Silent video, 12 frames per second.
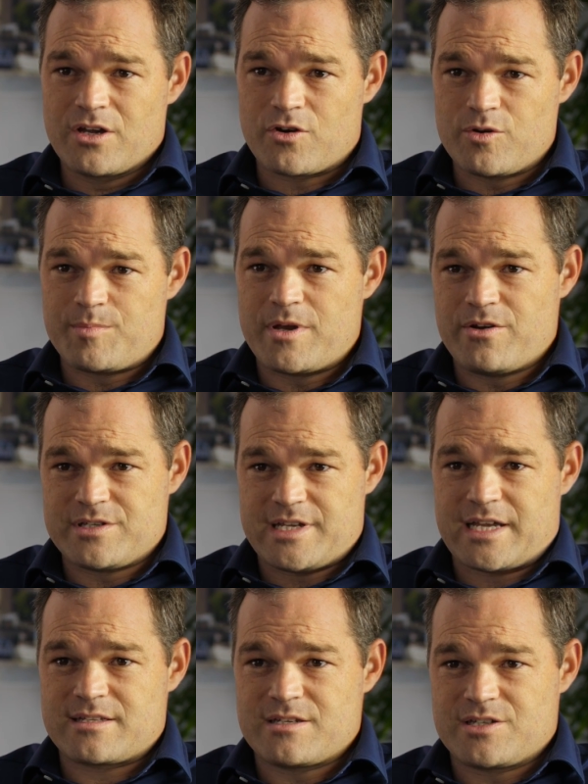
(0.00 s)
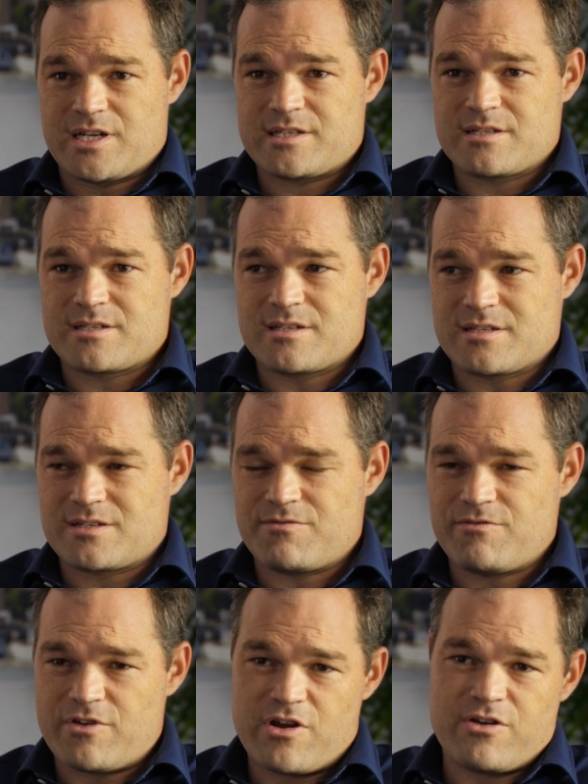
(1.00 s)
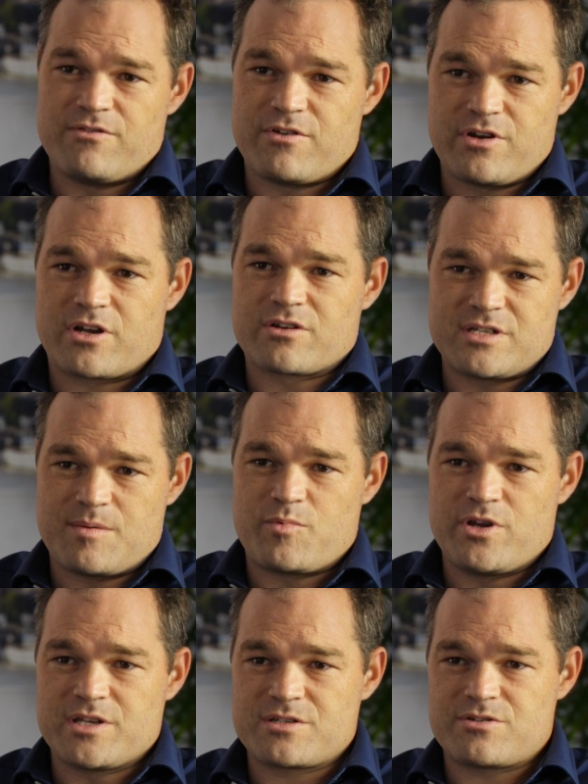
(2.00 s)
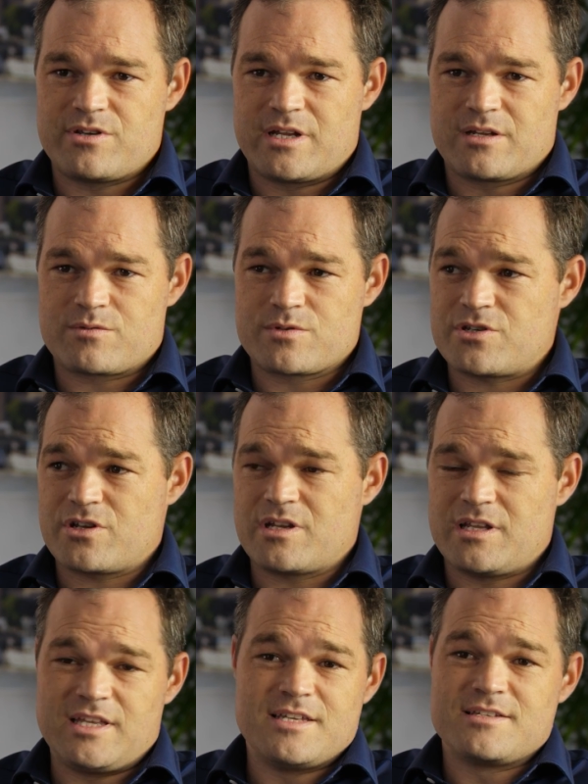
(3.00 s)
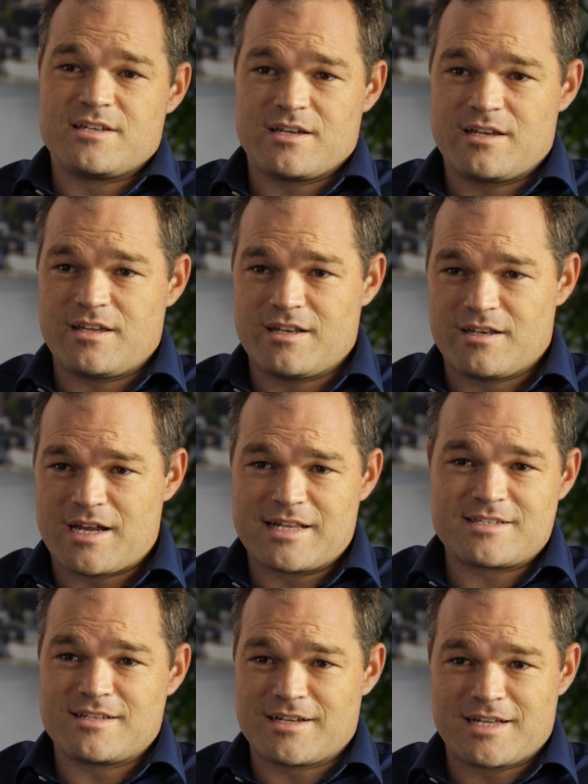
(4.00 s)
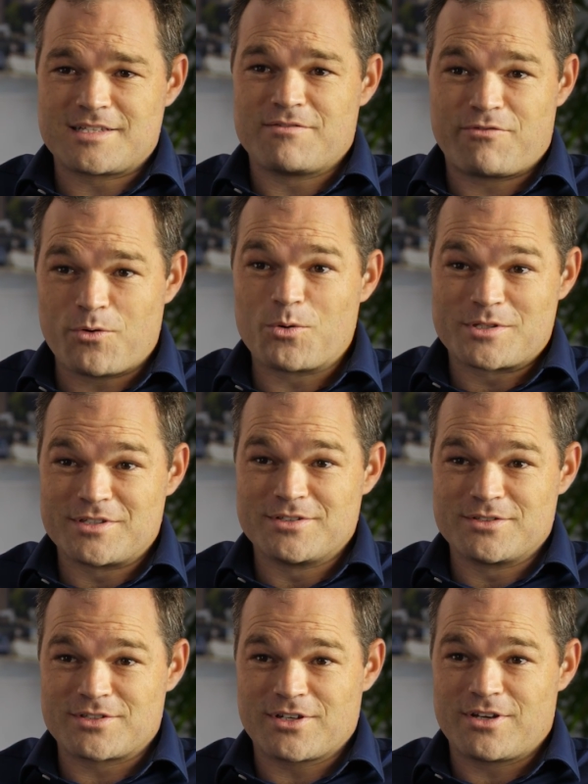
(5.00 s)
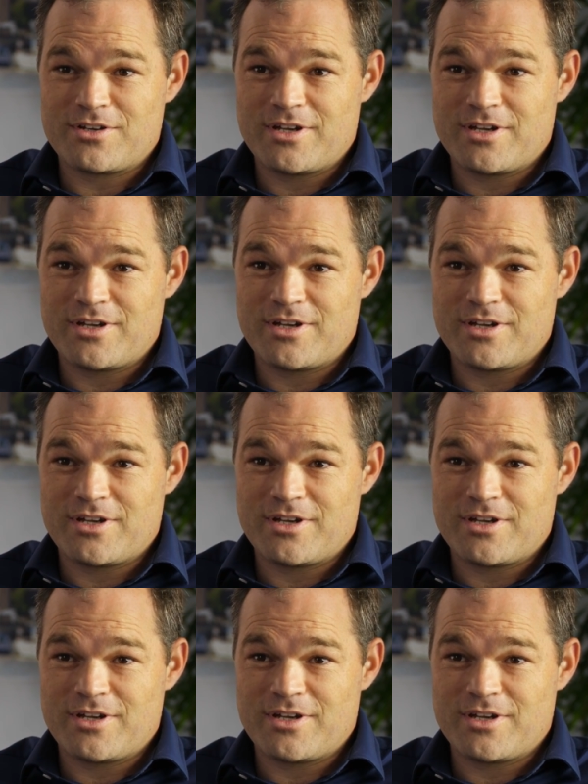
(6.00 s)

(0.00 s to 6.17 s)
Group Areas Act injustices. It's very, very contemporary history, and it was certainly easier in 1994 to do so.